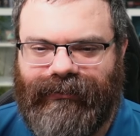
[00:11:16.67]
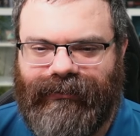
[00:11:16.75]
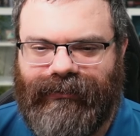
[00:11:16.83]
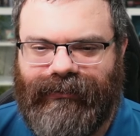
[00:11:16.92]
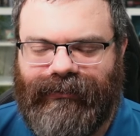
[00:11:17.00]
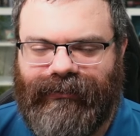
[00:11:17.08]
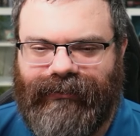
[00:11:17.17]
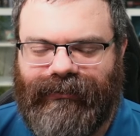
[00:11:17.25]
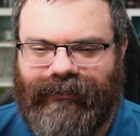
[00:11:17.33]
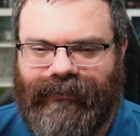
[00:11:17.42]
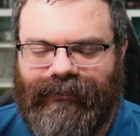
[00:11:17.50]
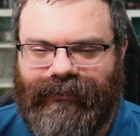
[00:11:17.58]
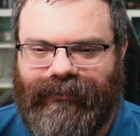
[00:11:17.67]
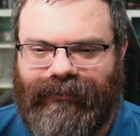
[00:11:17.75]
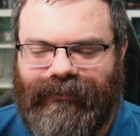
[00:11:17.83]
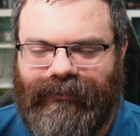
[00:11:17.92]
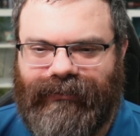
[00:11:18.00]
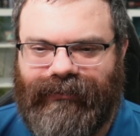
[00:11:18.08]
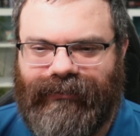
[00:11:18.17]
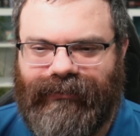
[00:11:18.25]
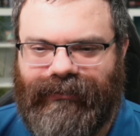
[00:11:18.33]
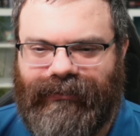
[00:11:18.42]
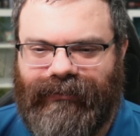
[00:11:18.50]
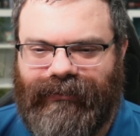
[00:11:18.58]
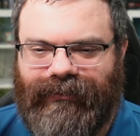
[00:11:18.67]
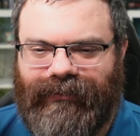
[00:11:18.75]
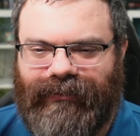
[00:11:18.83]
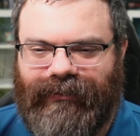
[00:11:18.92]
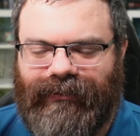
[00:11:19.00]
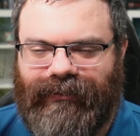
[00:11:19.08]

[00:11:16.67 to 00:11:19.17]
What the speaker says: Nobody speaks.